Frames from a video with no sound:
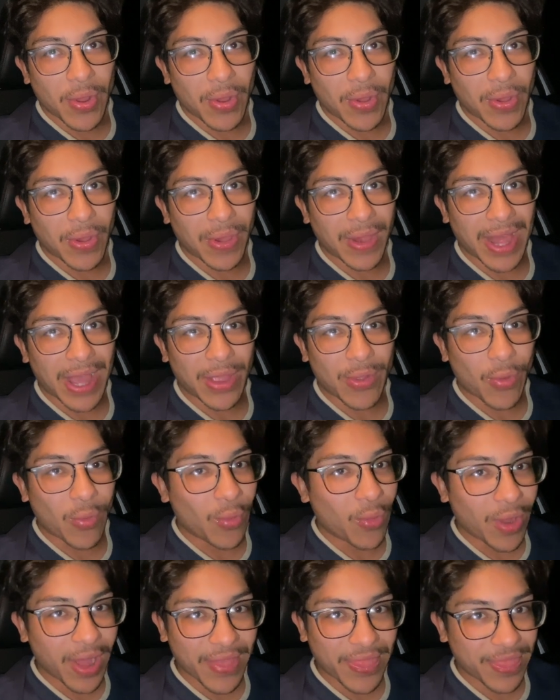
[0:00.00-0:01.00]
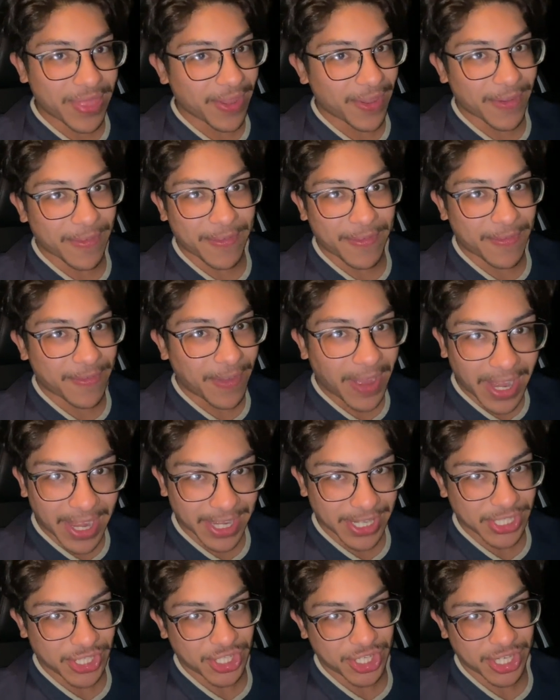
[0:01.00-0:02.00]
like what the
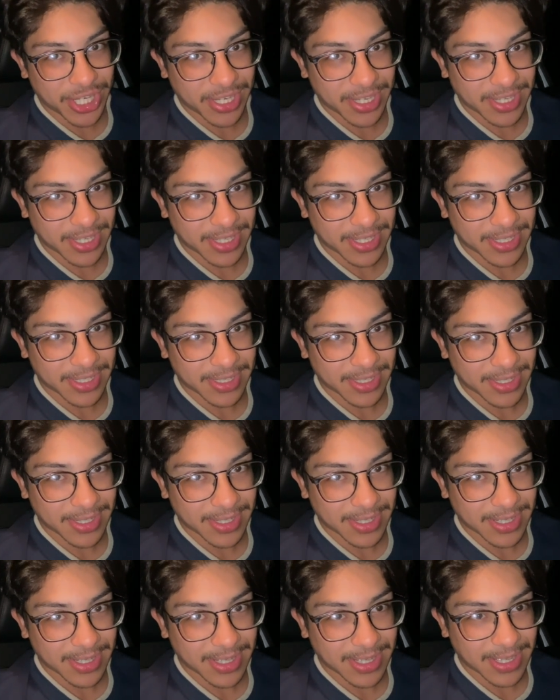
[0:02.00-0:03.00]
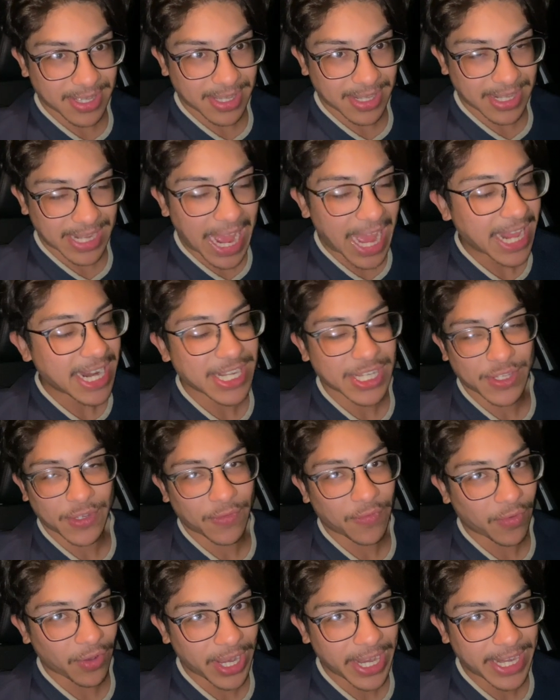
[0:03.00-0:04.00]
fudge? That is
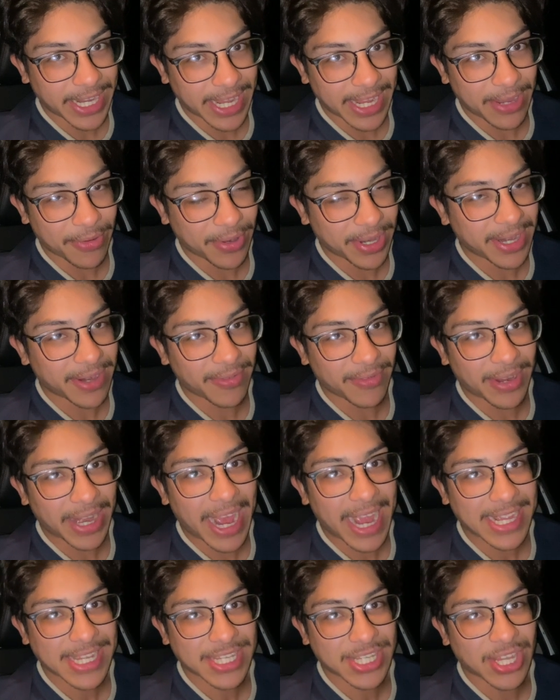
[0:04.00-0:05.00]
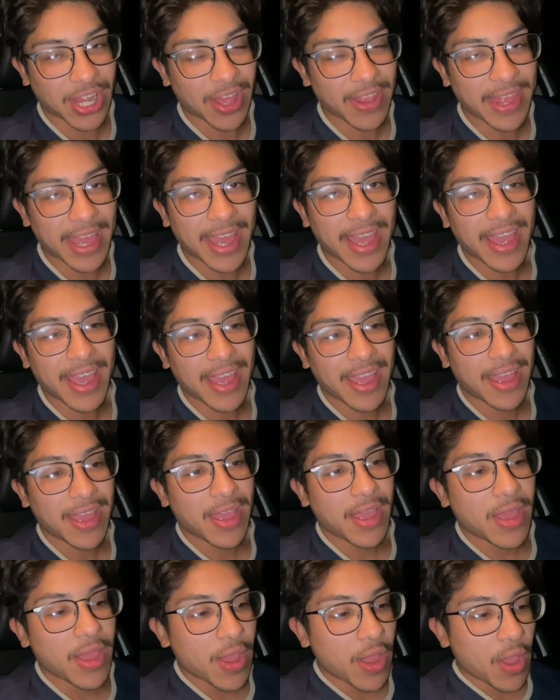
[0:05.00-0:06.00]
freaky. When, when I saw that,
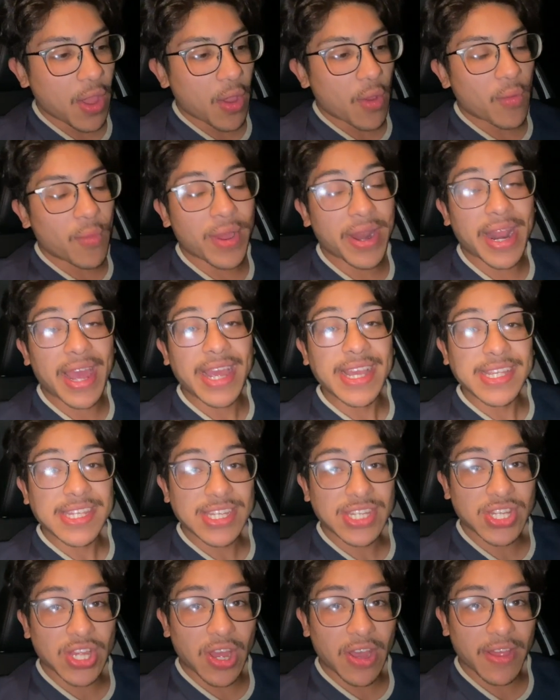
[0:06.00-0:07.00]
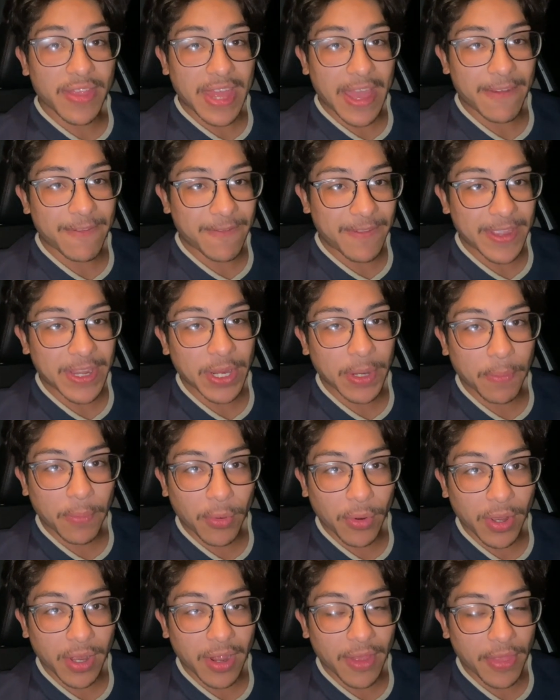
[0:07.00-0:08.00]
when I saw that
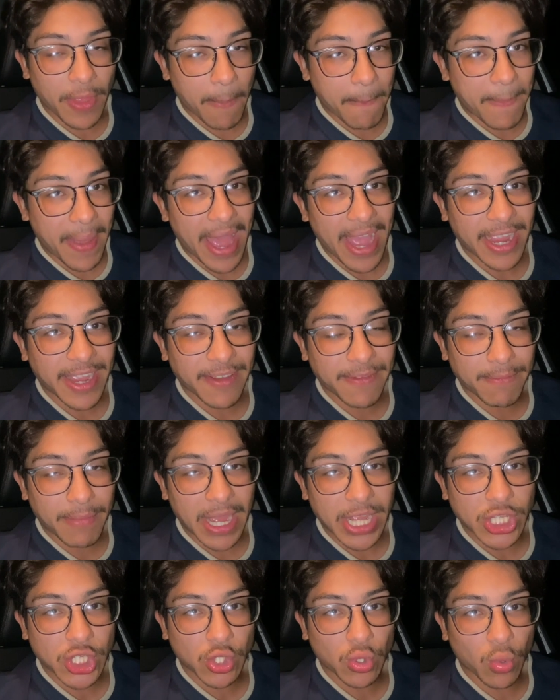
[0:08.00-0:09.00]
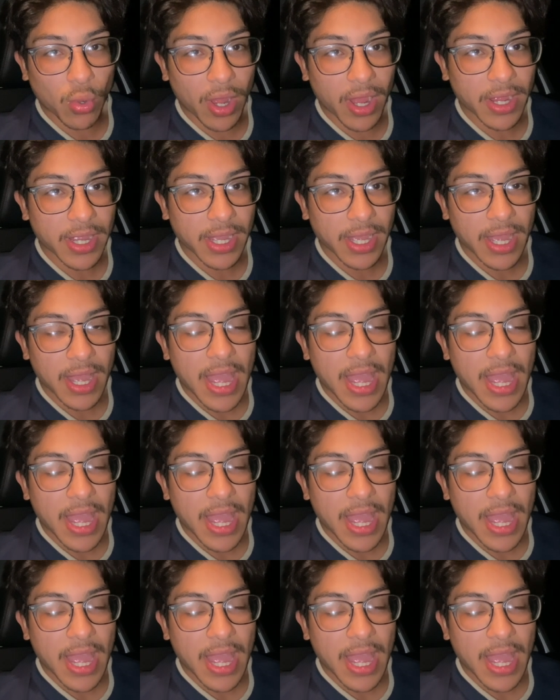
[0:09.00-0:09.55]
fingerboard on the back of my truck,